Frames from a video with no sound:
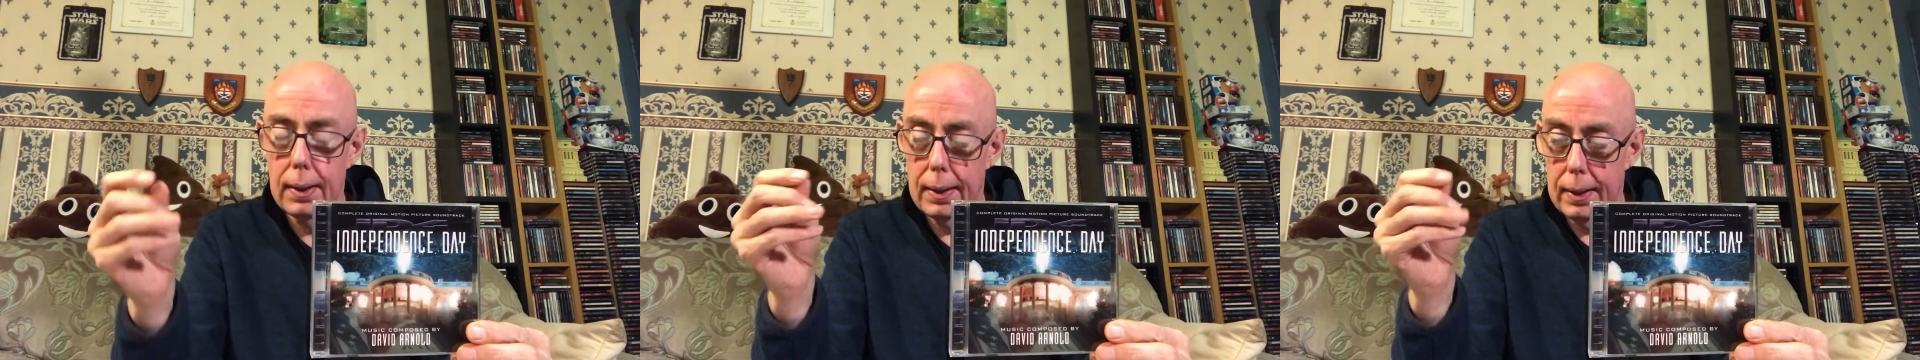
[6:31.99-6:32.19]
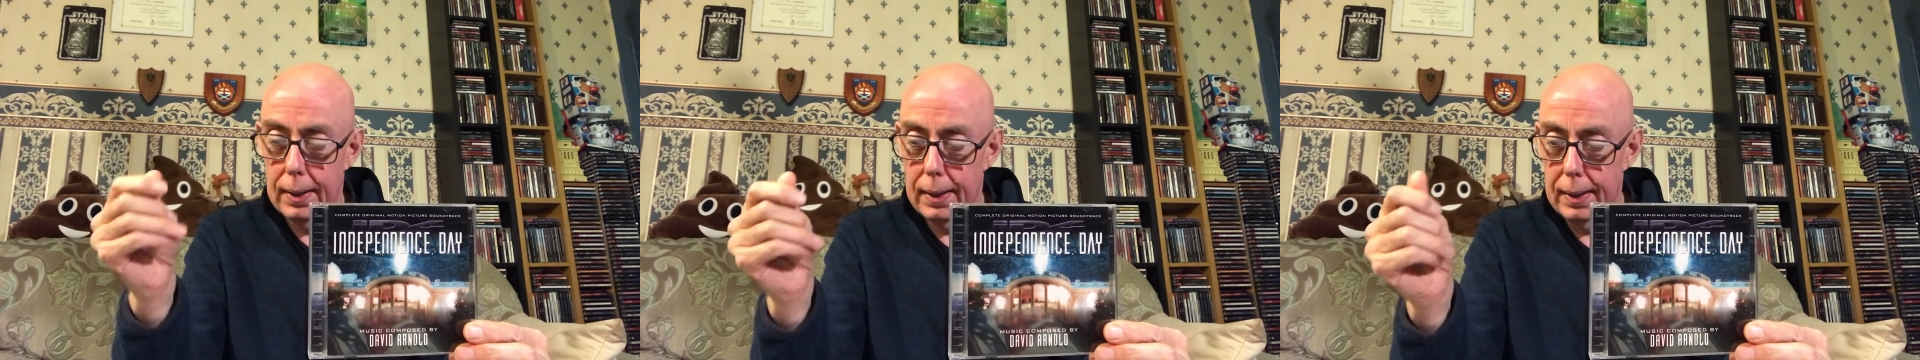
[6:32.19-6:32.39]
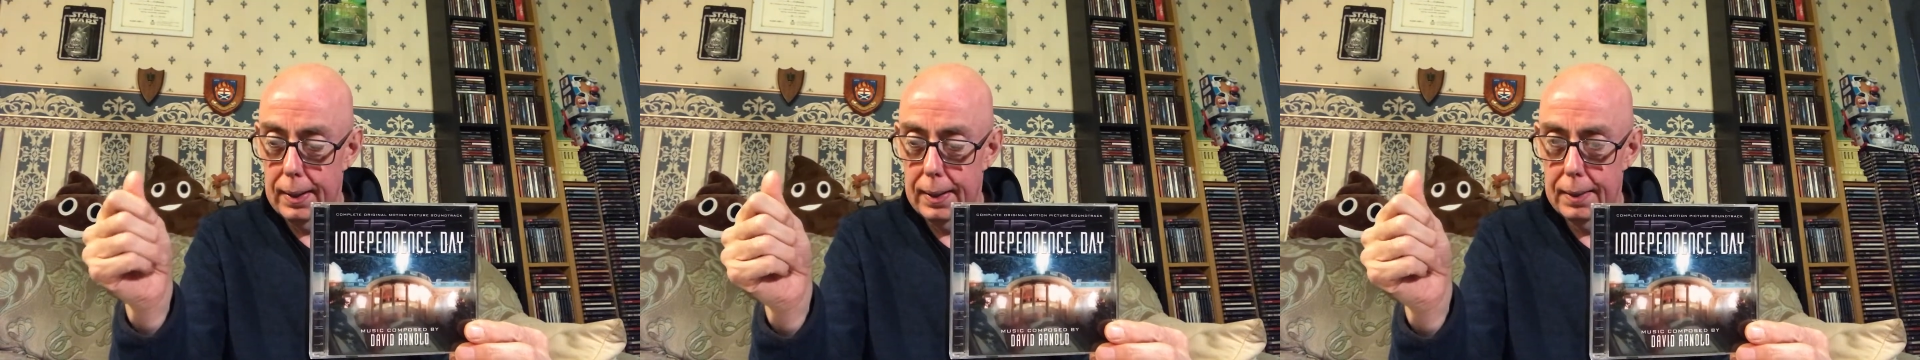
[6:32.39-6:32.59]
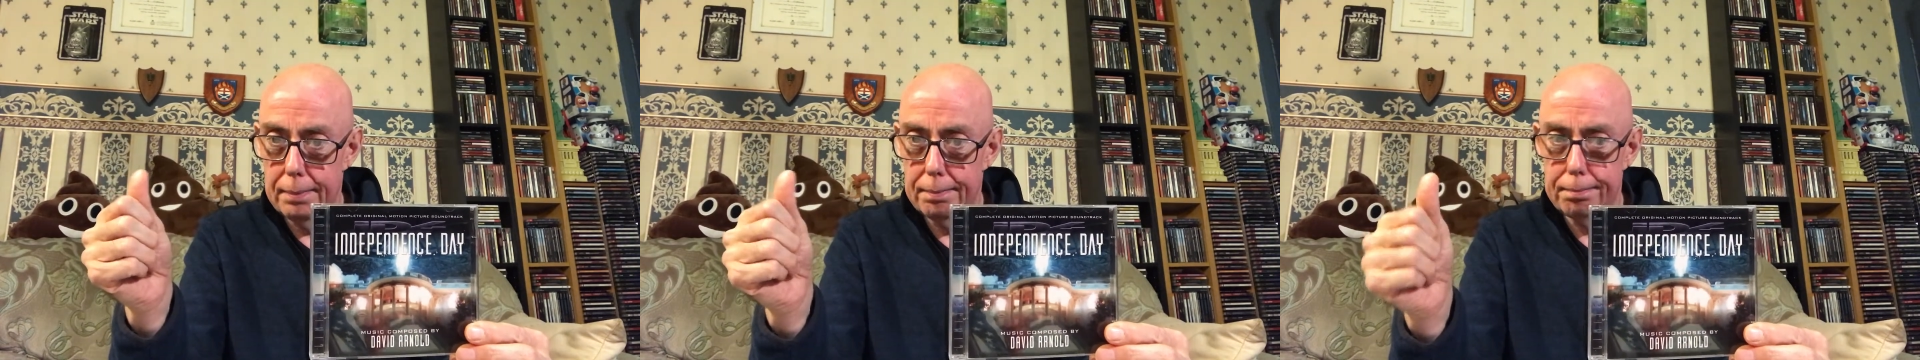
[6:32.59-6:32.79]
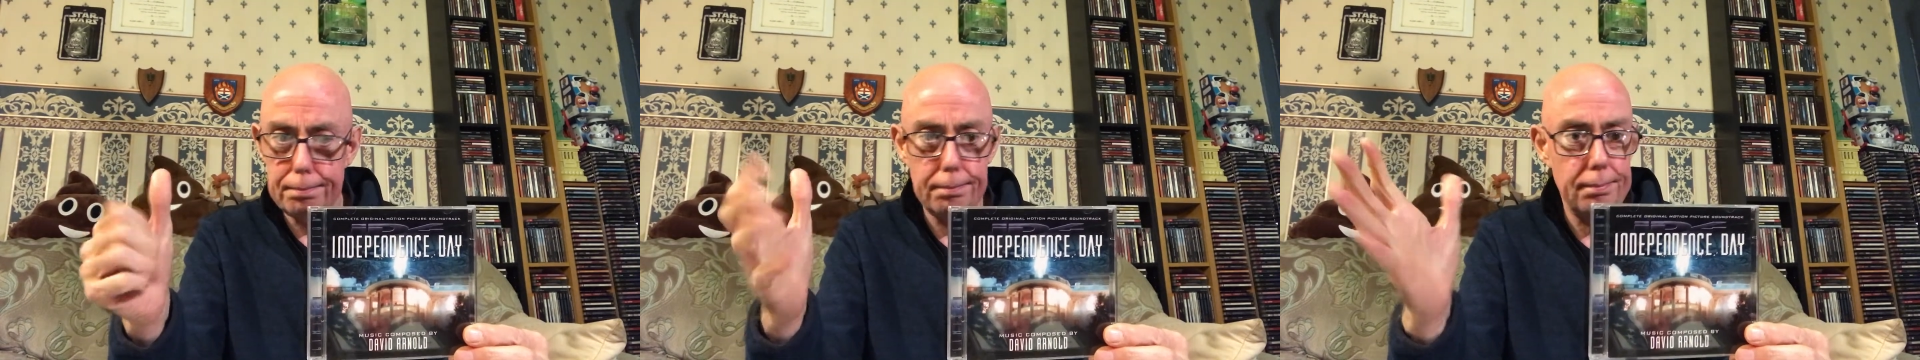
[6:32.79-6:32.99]

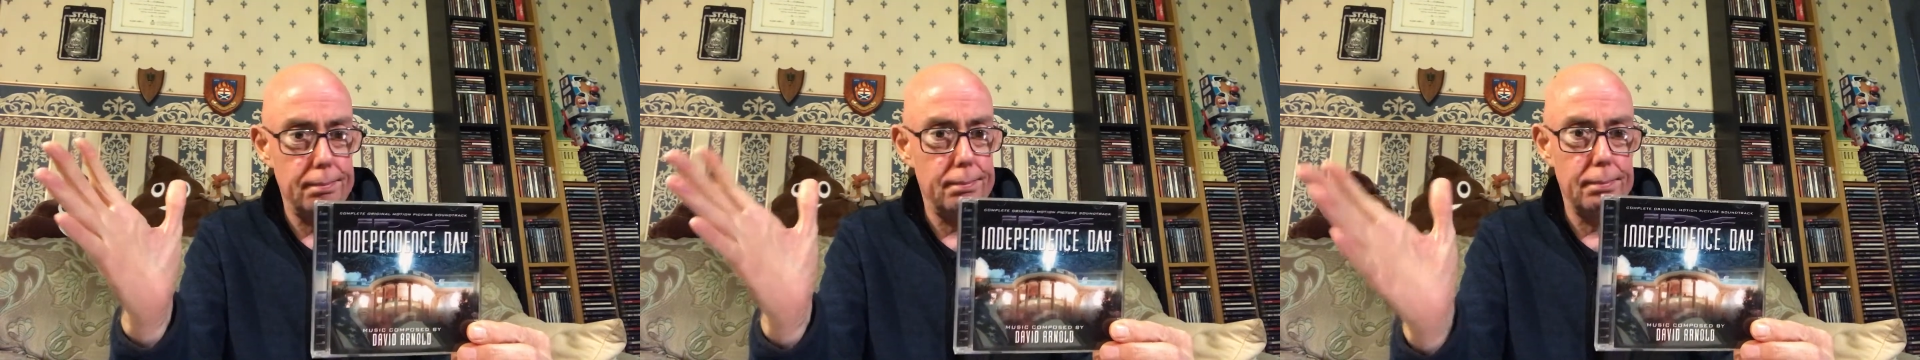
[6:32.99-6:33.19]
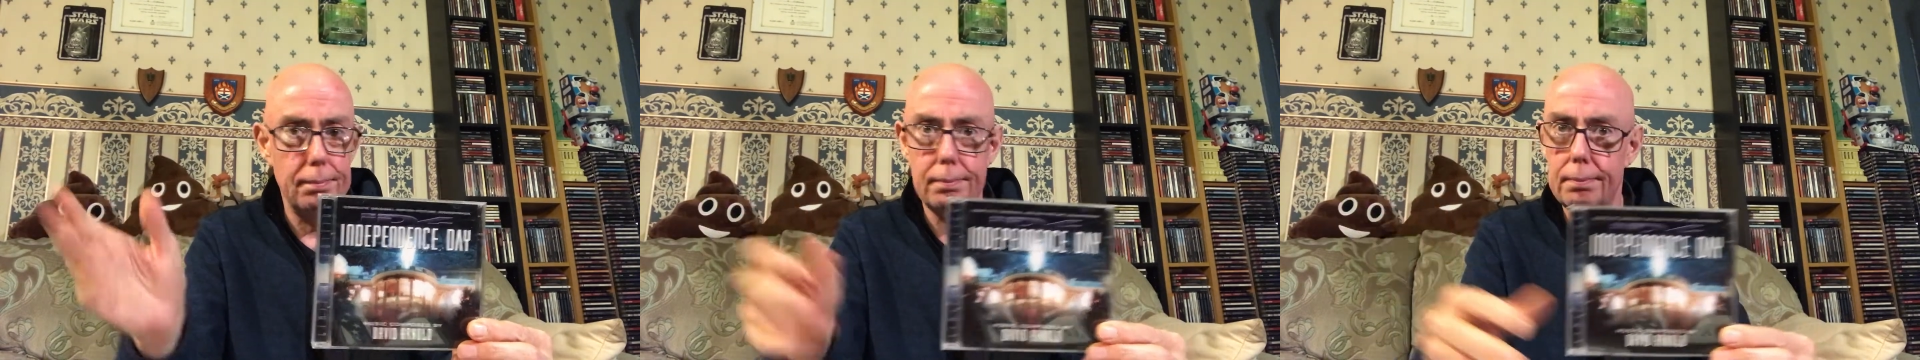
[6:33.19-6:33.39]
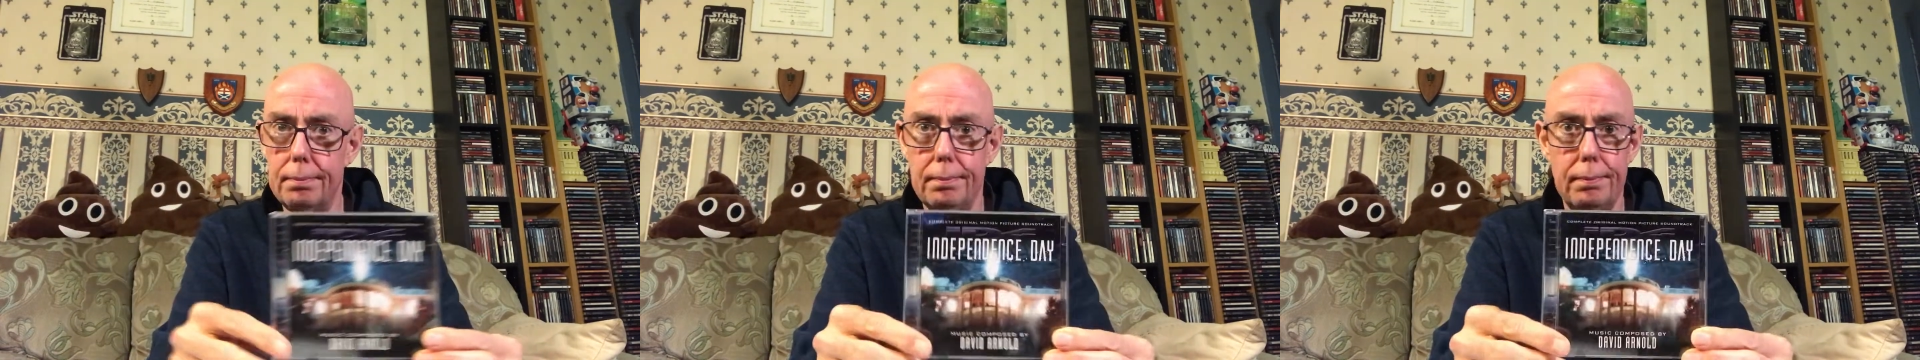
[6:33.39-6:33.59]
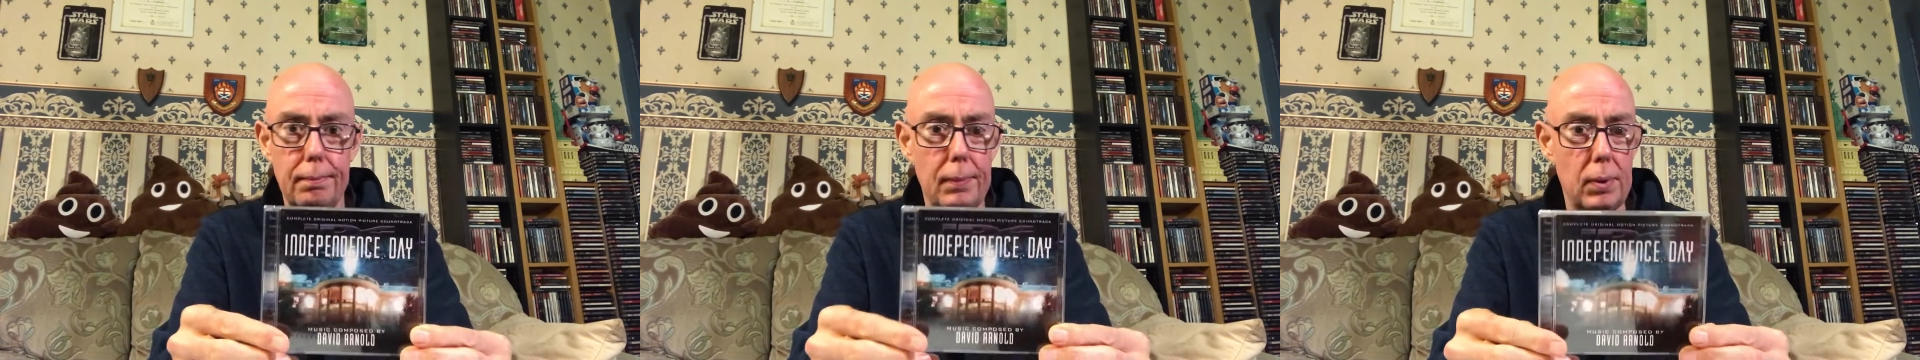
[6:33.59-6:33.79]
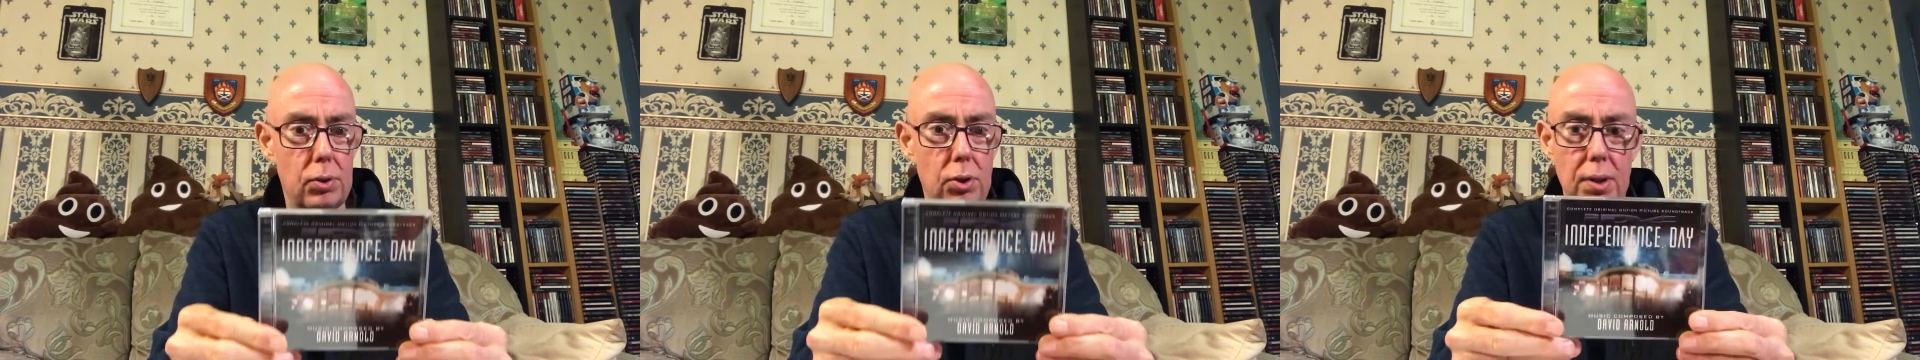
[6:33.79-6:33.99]
to